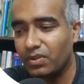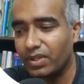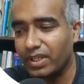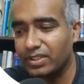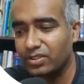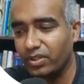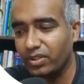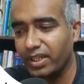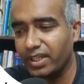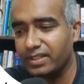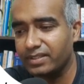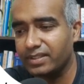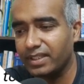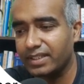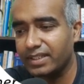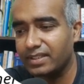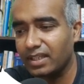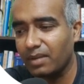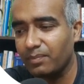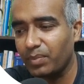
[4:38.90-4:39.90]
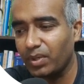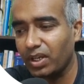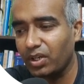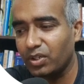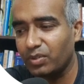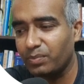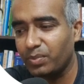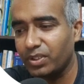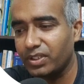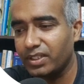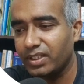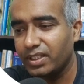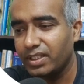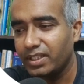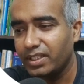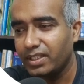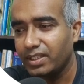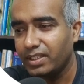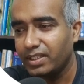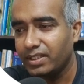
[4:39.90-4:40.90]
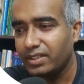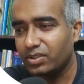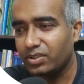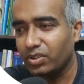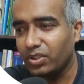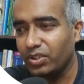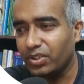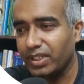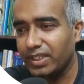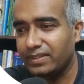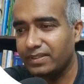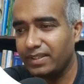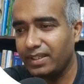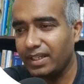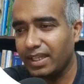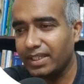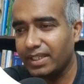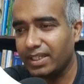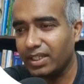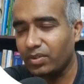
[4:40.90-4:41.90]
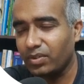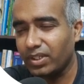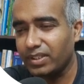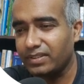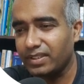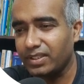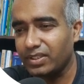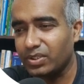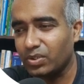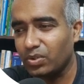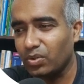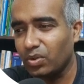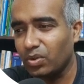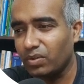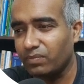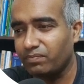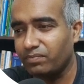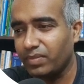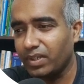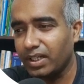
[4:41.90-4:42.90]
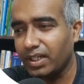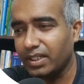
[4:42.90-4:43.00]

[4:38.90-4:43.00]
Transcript: Okay, so here is the example output. So you can see like accuracy score.